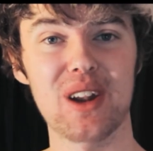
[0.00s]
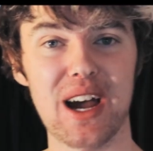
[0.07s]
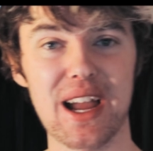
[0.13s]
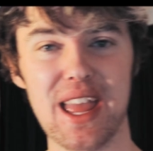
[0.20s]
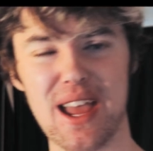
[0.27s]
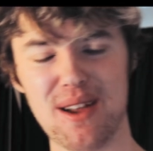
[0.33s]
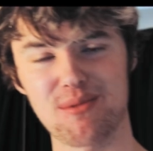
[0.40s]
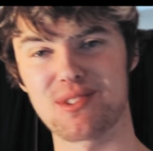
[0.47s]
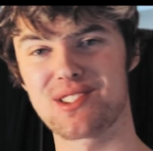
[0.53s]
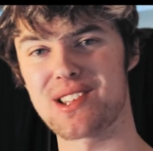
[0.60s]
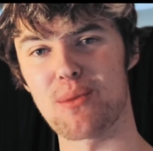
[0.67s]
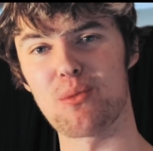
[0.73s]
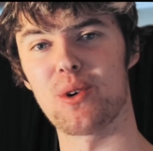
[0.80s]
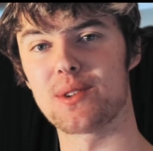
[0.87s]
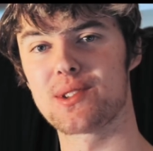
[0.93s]
and I am
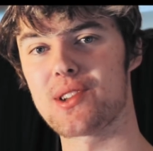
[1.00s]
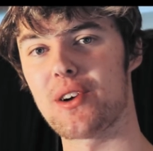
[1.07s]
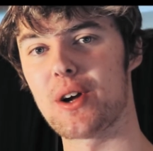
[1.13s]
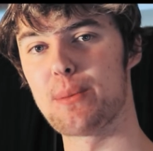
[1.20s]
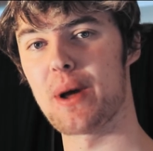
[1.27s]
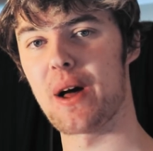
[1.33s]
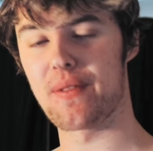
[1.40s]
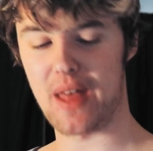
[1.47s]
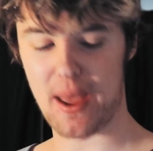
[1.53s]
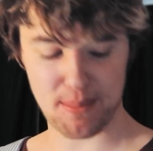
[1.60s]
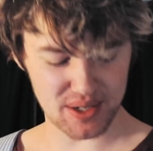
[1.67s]
somewhat sorry about that,